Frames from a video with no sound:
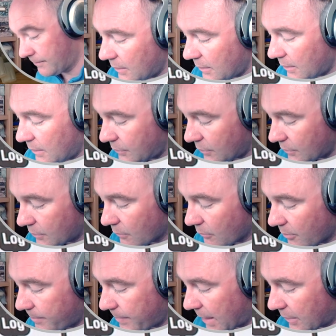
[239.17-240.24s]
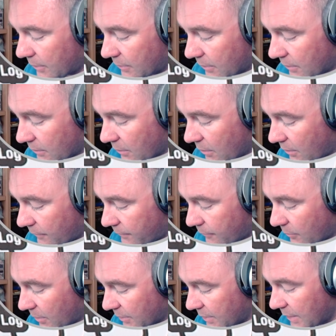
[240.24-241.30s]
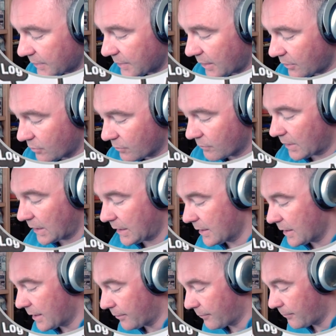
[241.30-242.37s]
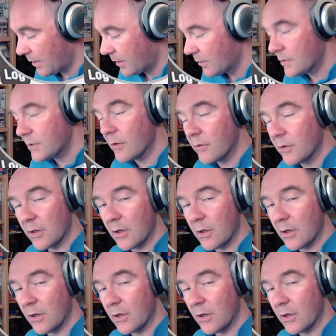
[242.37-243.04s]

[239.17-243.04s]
Let's just go up and turn off quantization right now. So the